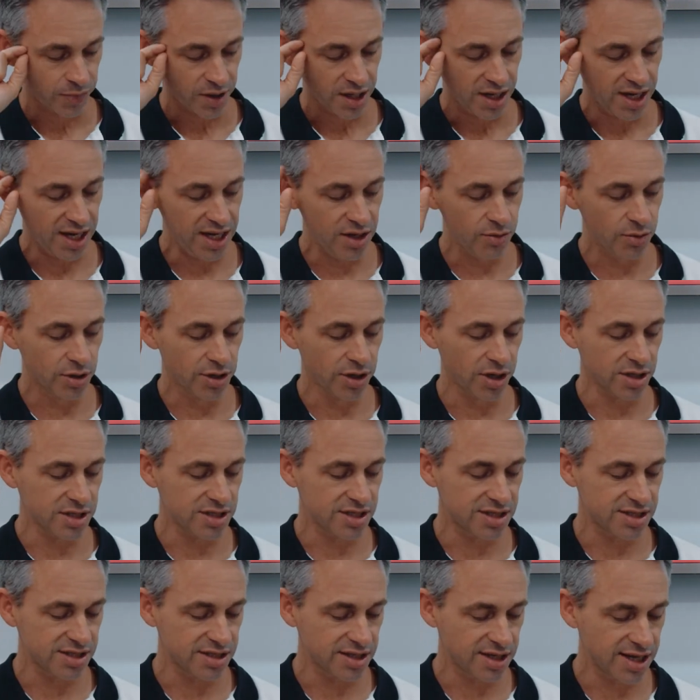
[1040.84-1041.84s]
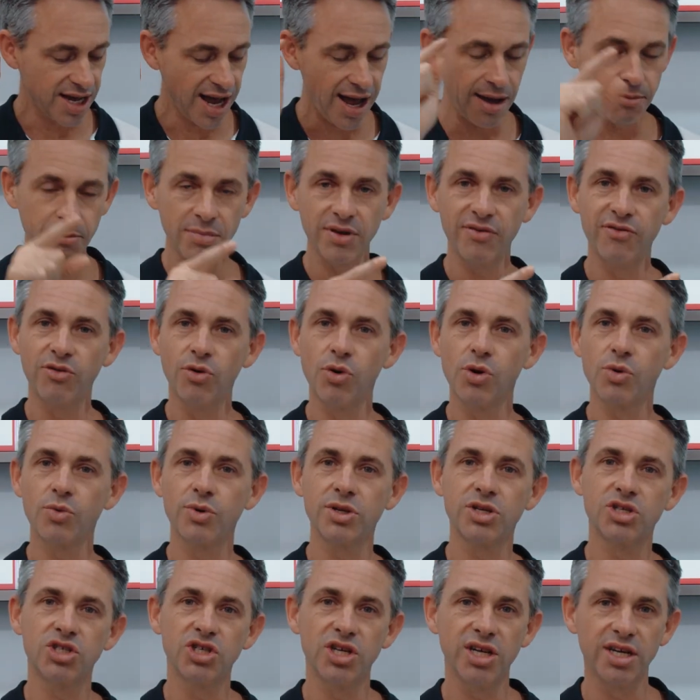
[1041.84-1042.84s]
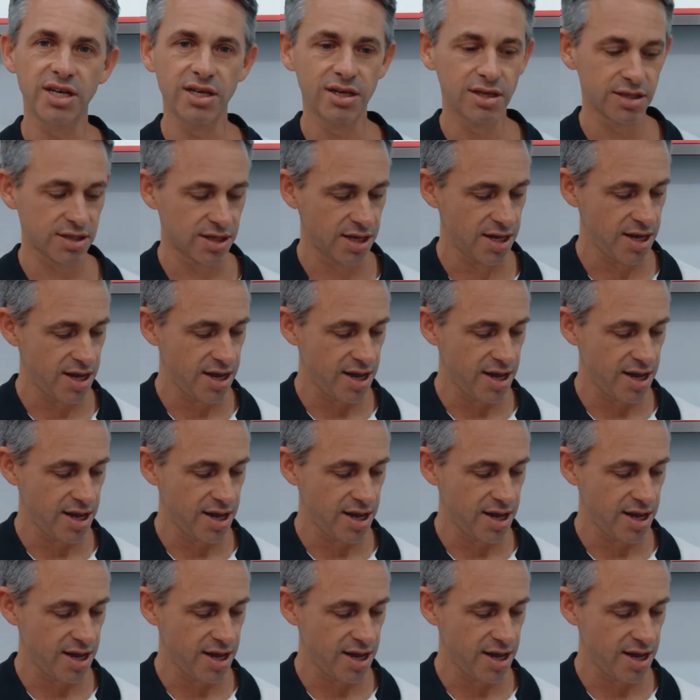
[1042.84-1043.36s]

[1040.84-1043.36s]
He will not come before it with shield,